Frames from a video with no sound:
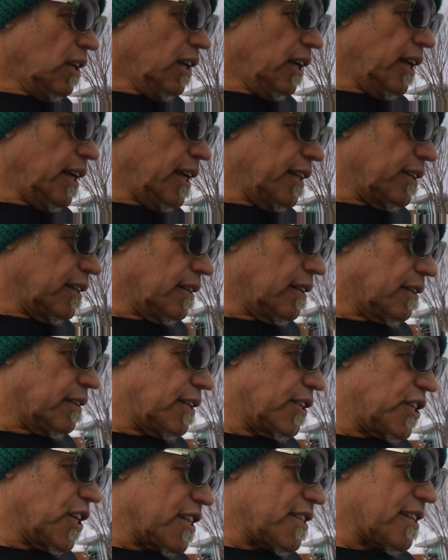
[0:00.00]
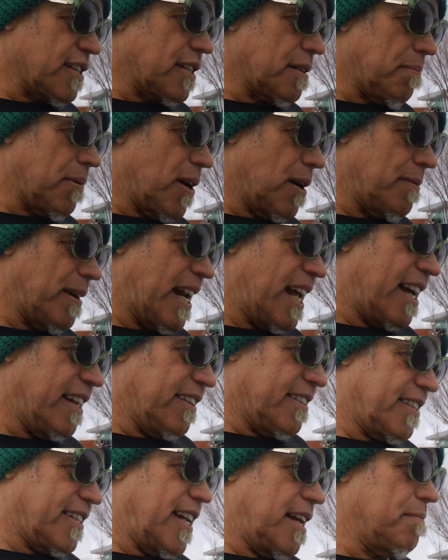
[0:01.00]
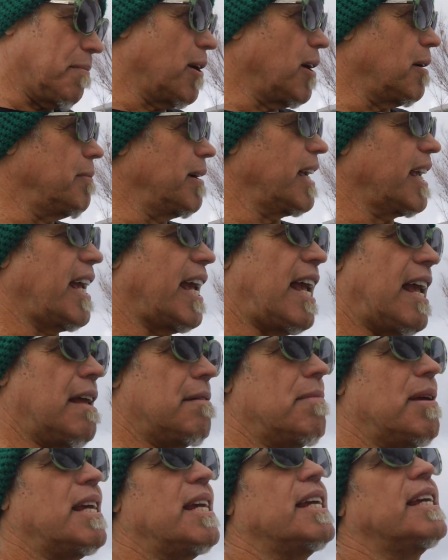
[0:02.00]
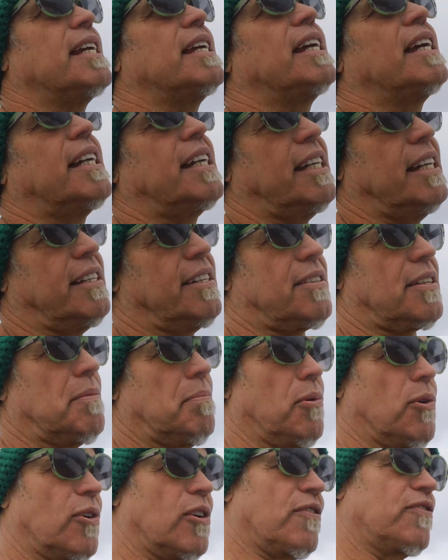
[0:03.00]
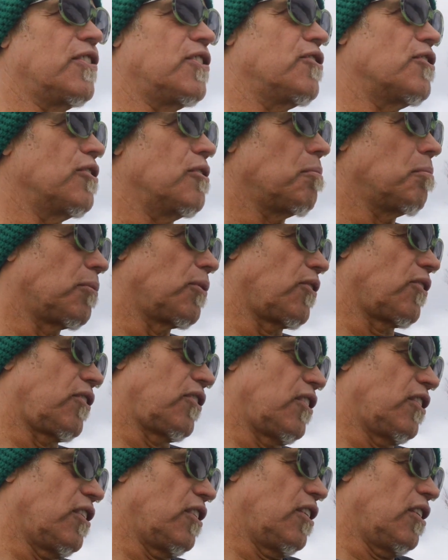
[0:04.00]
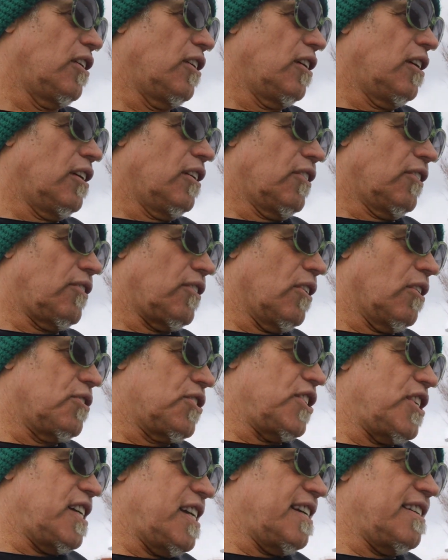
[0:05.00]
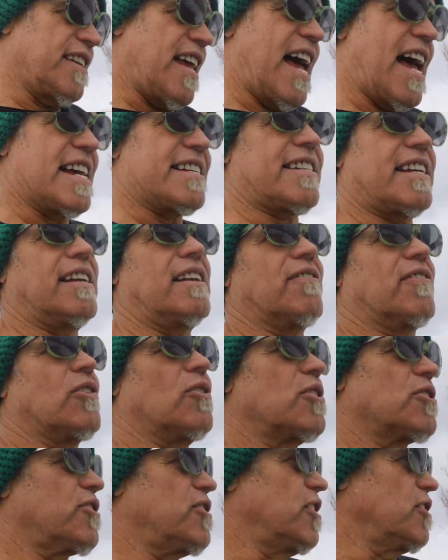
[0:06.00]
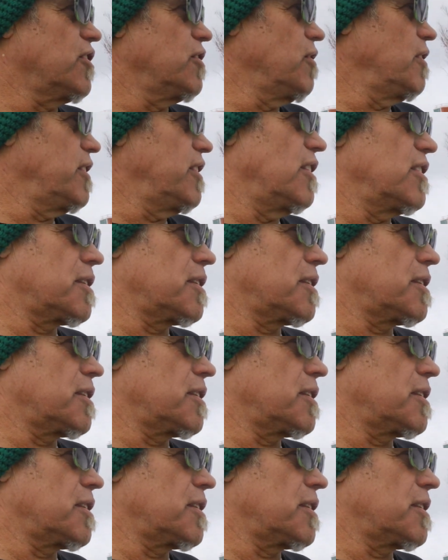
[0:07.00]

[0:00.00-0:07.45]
And the Justice Department and the State Department came in in support of the troops. So G E's asking, of course, they're doing their